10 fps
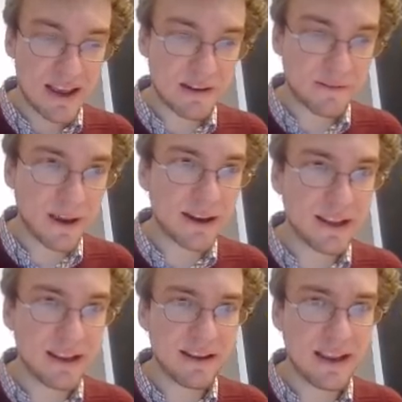And then
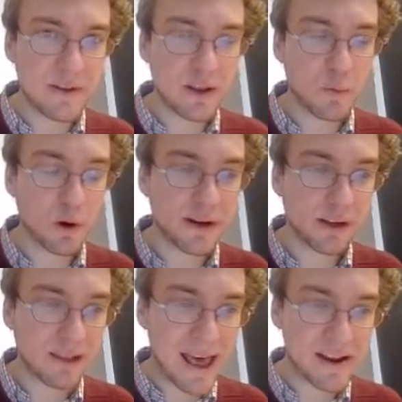finally, even though we're on
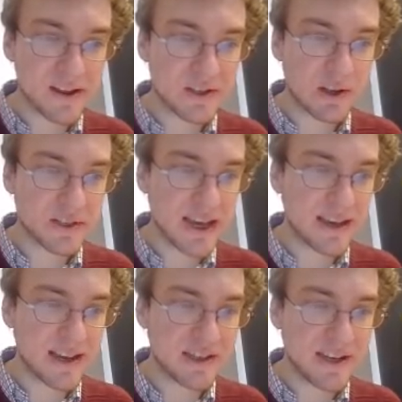a lattice, I'll
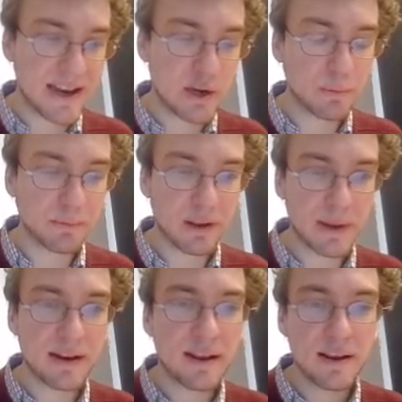take a continuum
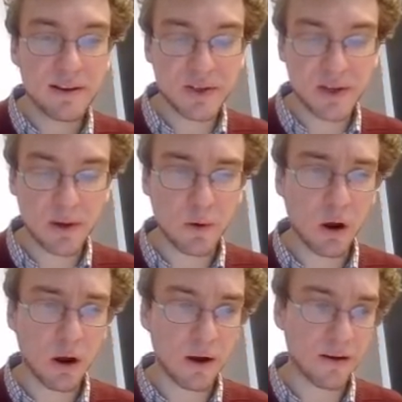limit,
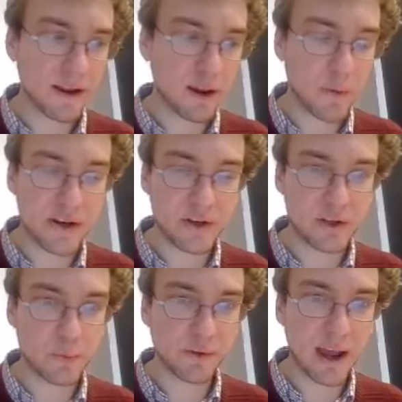so our
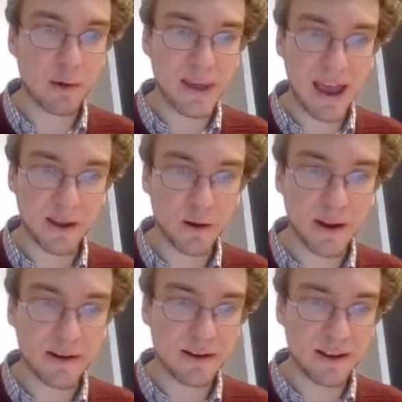equations will now be
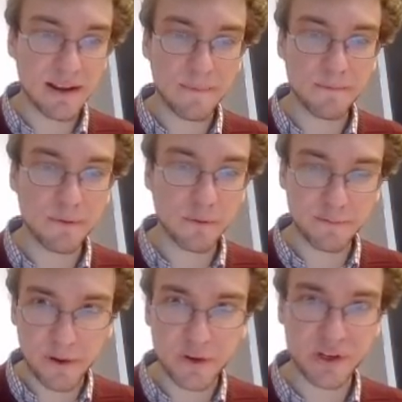accurate for
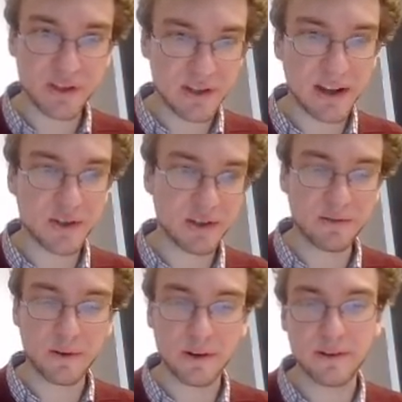functions, not
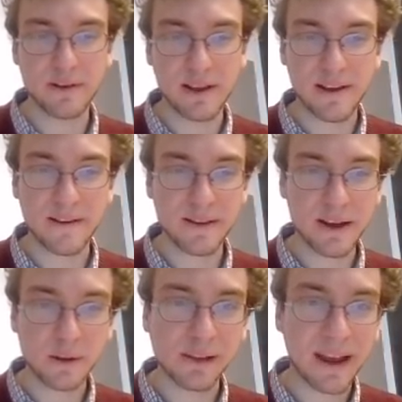just for
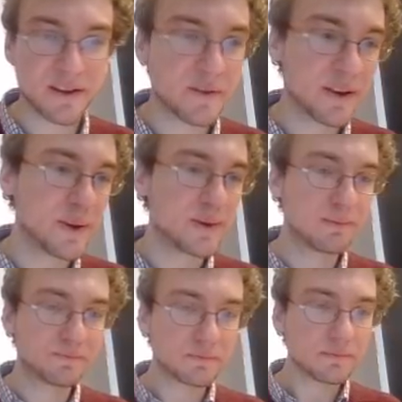lattice values.
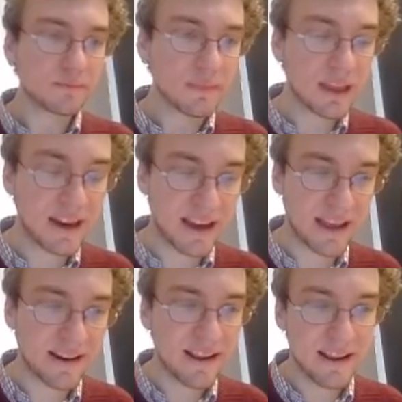And
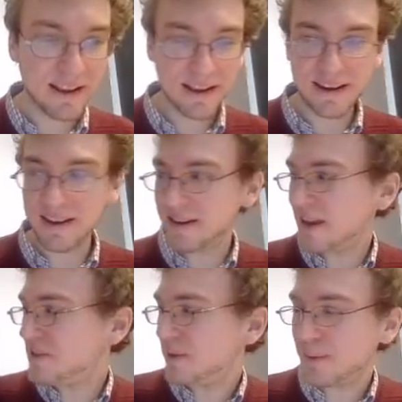again, in
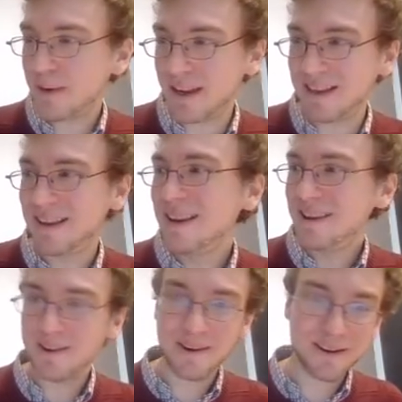case
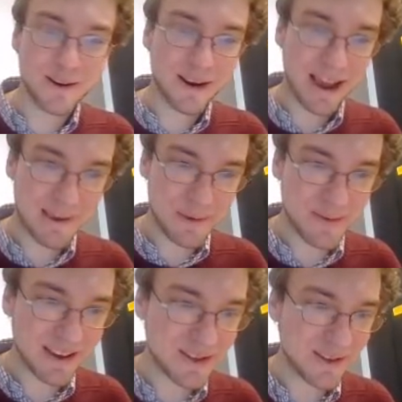you're unhappy
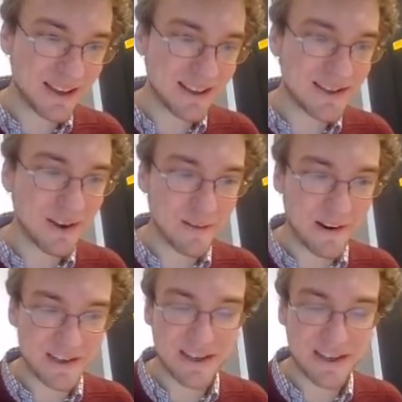because you think this is all very